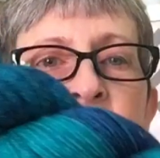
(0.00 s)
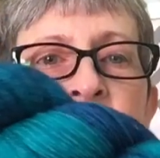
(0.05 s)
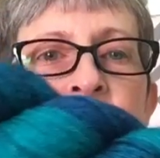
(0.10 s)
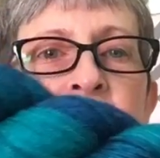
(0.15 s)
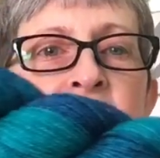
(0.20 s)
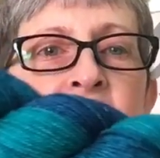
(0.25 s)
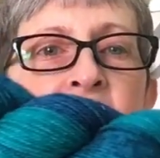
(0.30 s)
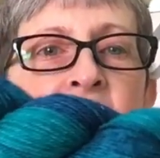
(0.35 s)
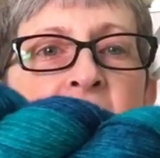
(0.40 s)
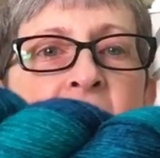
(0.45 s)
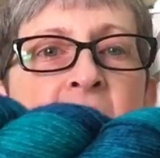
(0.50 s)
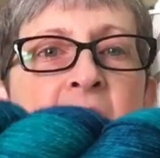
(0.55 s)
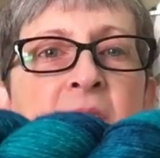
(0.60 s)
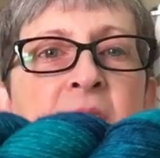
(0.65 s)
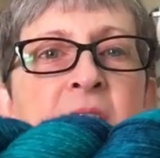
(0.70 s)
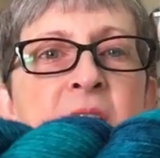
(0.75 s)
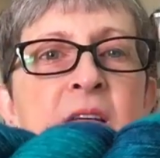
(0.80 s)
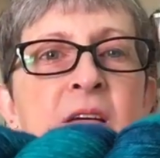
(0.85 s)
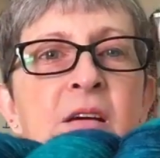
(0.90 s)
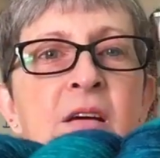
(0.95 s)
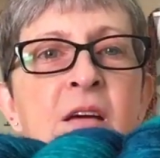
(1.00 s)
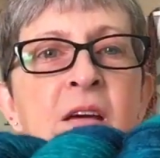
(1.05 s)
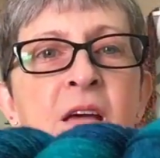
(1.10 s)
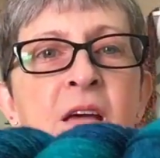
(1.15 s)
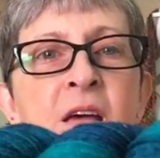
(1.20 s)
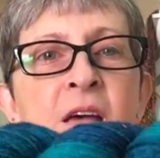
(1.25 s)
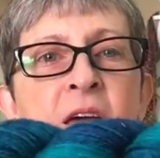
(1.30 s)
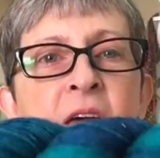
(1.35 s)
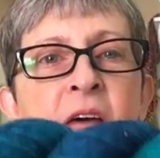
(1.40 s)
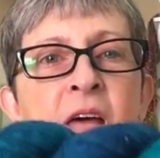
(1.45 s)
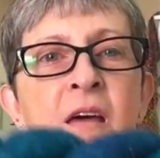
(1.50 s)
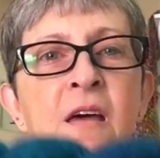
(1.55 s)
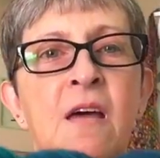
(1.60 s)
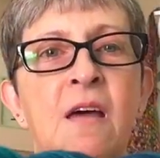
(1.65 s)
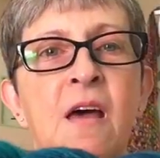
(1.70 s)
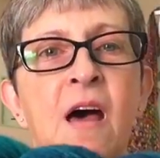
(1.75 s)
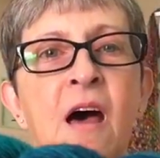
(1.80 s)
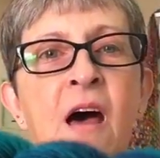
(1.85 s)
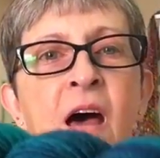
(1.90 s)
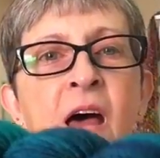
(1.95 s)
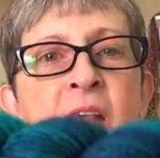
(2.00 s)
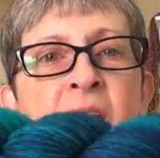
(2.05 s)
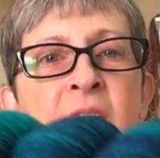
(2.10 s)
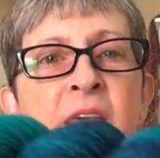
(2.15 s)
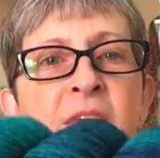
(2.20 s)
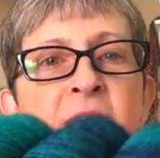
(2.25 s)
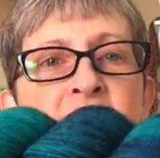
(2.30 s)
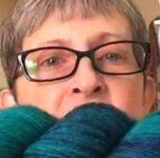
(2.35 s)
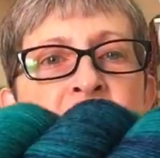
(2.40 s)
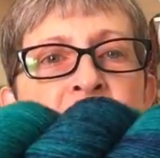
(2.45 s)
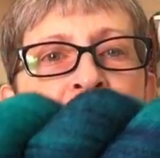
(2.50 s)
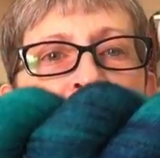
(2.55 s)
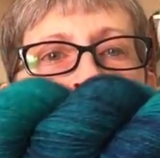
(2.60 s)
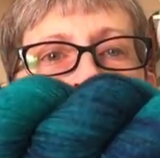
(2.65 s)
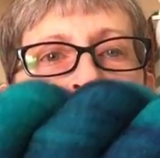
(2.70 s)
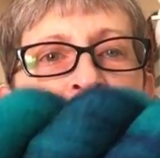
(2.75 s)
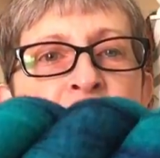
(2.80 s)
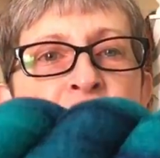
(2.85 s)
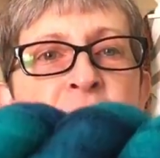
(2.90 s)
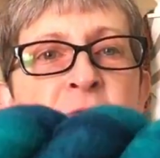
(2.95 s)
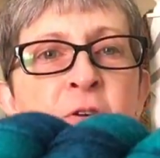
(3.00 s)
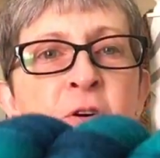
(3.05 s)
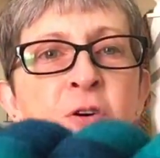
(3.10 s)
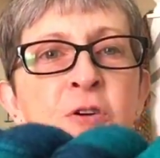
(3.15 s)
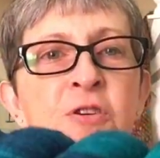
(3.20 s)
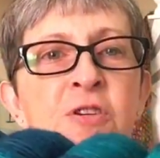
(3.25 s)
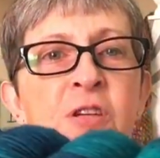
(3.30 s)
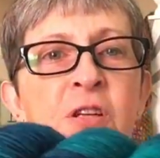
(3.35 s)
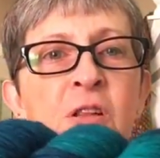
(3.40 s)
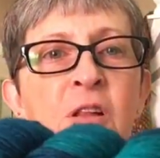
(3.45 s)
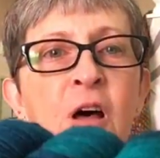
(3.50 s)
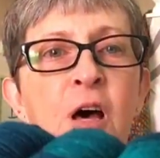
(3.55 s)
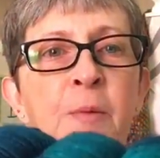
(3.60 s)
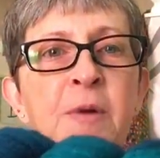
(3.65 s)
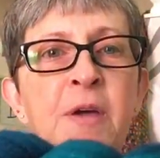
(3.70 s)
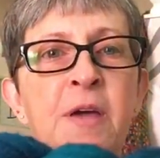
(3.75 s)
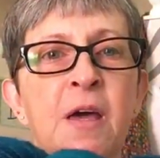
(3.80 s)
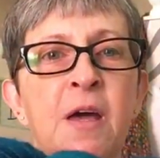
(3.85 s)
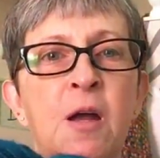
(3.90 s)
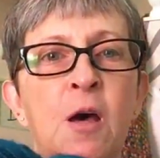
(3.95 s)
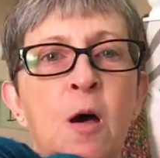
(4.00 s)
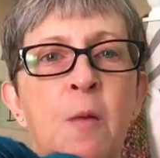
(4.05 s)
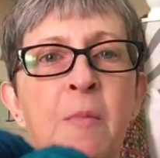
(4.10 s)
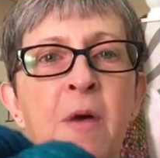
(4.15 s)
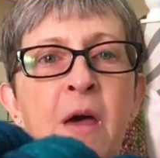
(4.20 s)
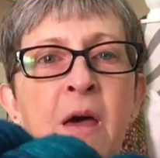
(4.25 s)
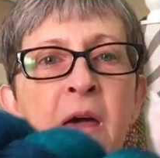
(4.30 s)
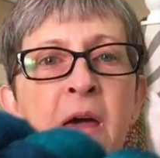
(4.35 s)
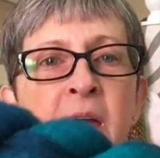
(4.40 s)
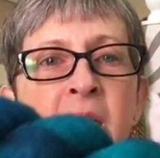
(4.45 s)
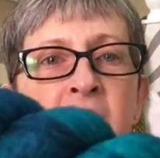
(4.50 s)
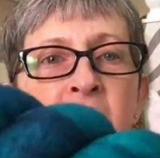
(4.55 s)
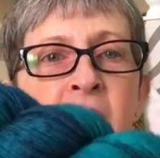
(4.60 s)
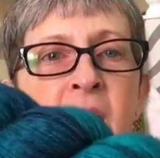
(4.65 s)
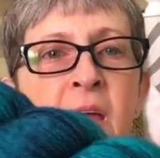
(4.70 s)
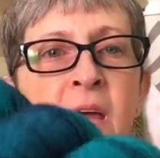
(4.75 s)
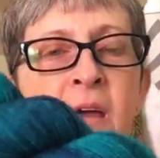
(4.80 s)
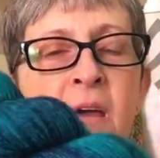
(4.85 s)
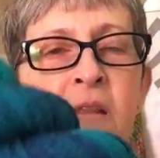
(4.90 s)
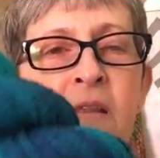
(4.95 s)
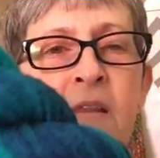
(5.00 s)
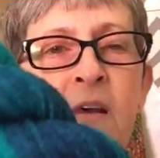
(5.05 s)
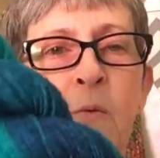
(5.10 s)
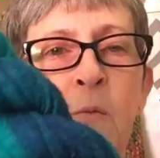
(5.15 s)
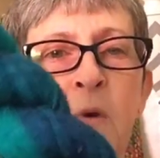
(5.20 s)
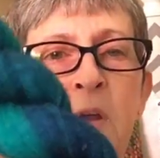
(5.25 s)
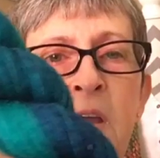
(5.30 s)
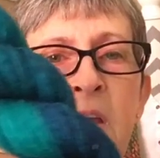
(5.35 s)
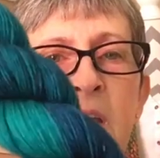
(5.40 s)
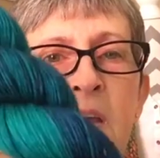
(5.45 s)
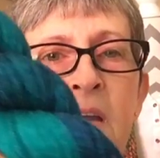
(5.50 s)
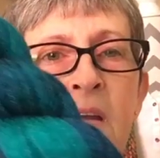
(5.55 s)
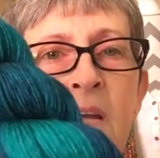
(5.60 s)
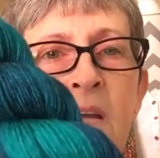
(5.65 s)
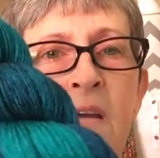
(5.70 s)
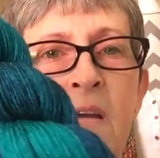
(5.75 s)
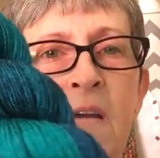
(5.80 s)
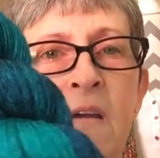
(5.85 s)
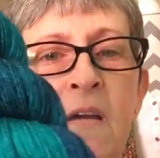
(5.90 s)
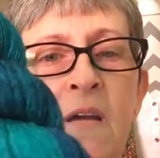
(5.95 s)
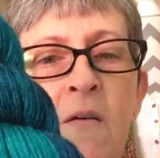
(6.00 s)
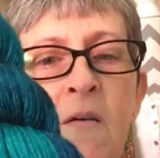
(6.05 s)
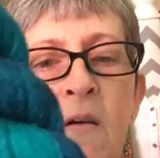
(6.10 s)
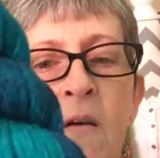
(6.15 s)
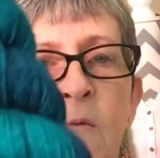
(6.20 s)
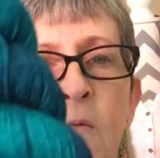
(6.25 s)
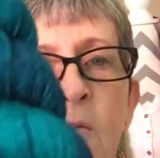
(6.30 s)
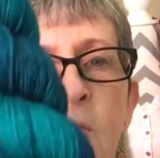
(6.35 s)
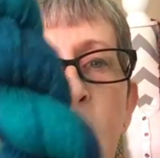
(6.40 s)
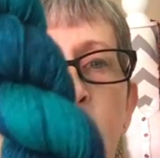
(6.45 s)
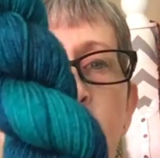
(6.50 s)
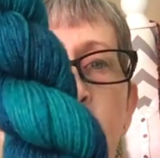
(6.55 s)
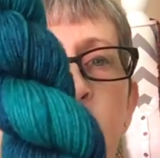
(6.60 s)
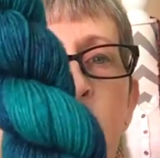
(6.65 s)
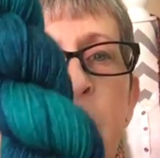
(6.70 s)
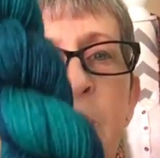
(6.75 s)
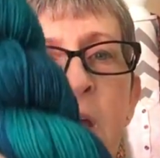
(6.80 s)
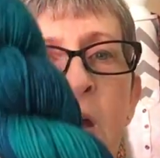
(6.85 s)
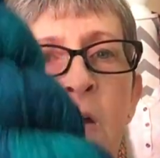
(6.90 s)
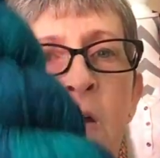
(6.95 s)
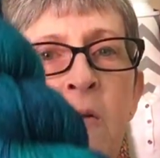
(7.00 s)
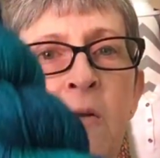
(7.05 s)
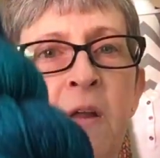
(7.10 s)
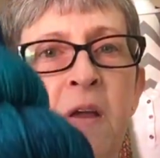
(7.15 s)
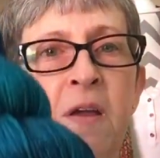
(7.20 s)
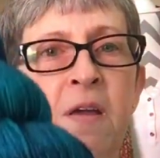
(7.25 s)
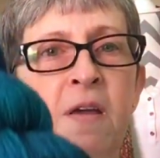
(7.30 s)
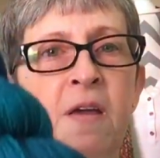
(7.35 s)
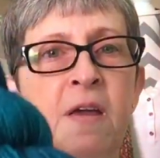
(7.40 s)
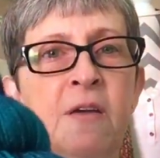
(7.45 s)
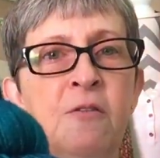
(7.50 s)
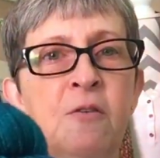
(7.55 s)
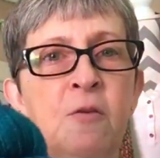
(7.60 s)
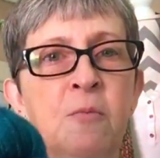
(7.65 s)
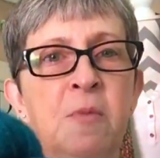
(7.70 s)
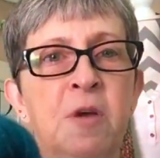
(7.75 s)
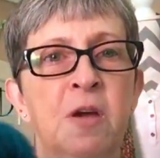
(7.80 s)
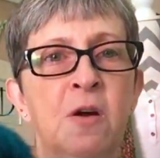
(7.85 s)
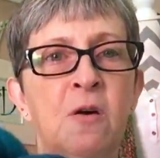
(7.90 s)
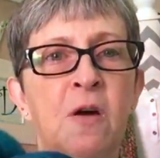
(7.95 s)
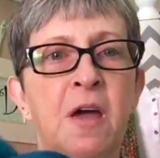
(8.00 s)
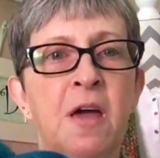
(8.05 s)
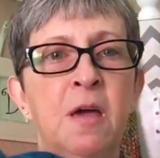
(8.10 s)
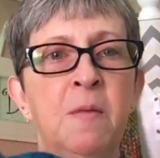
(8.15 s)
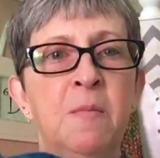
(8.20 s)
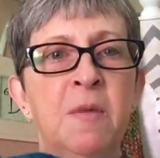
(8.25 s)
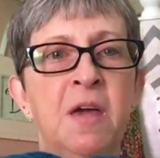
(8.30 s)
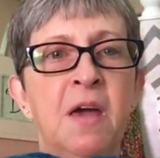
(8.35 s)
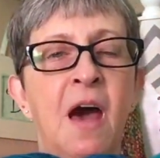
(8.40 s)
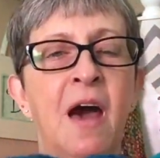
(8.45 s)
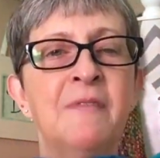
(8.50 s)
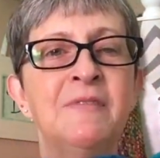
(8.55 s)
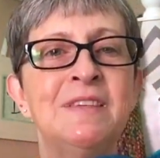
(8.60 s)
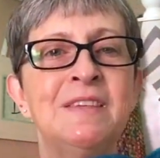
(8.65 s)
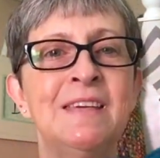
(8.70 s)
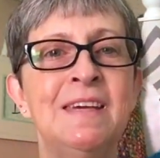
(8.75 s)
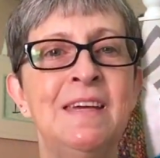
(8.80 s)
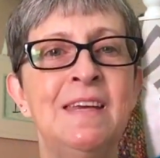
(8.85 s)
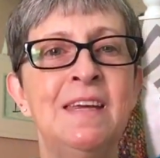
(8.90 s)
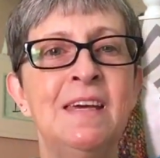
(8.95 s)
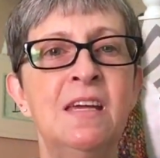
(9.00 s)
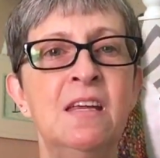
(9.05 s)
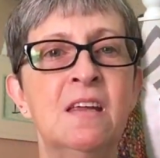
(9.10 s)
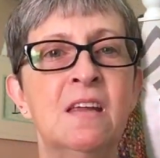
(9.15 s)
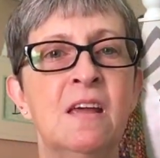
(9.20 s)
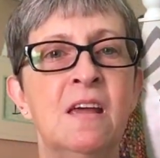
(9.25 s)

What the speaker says: that. This is the first La Vie en Ame that we will be owning, either me or Amy. I've seen it.